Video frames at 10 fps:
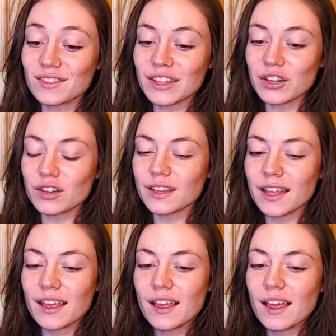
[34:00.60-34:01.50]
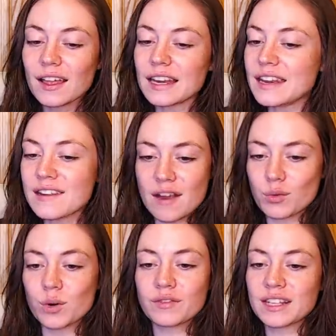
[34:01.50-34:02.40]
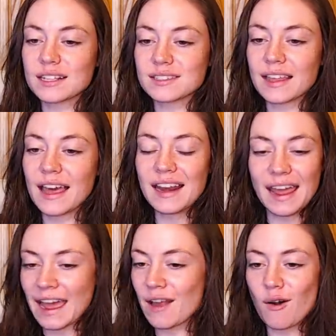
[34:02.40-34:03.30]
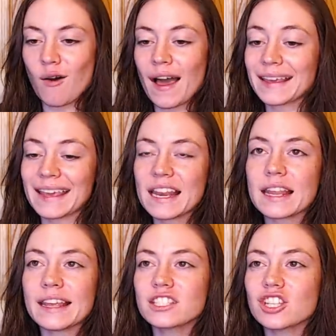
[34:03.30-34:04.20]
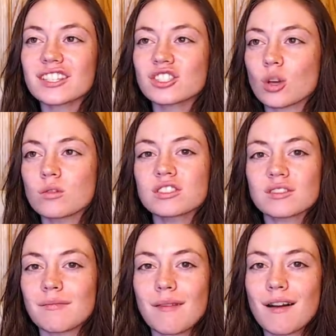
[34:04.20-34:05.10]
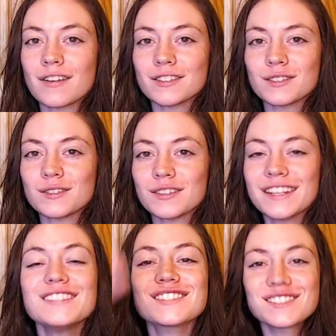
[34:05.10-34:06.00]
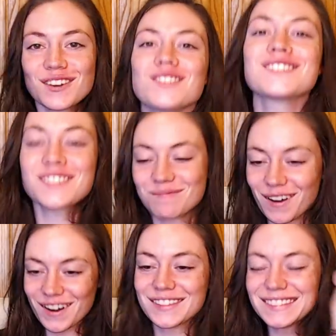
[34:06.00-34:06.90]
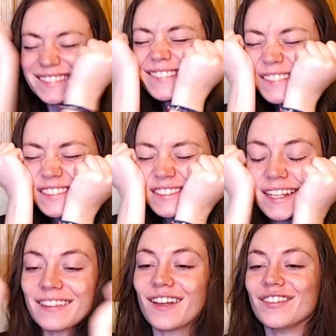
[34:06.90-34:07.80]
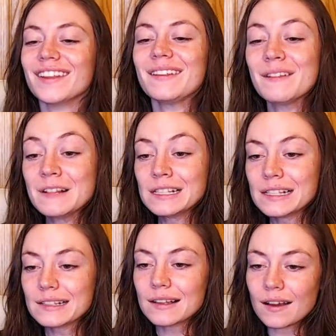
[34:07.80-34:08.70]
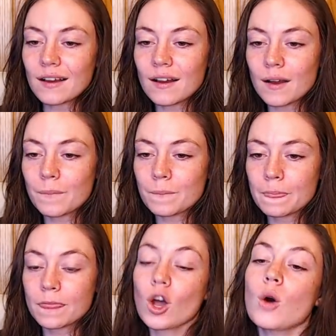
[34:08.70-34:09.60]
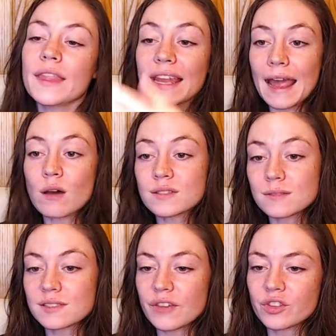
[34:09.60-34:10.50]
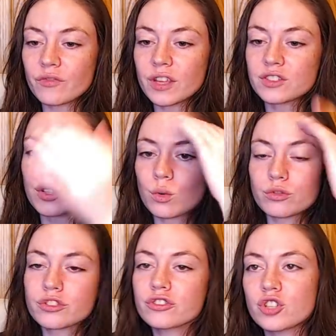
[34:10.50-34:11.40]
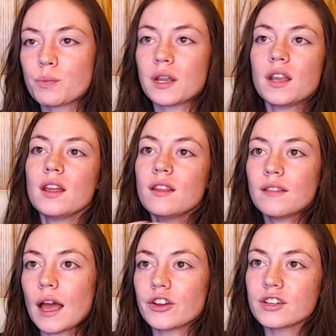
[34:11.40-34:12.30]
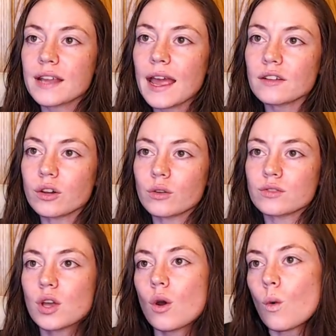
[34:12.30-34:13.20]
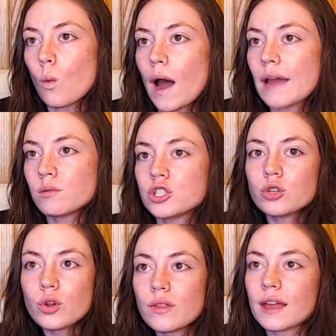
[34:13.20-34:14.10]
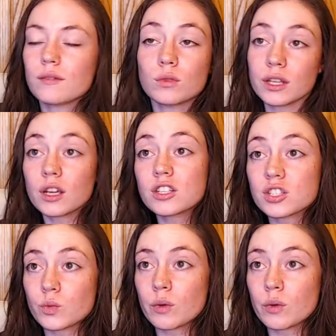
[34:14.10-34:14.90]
literally never would have guessed that at all. He's just so smart, dude. He's so smart. I love it. Oh, and then he outs himself to V2. Stupid. Now your dad knows. Why would you do that? Well, he could just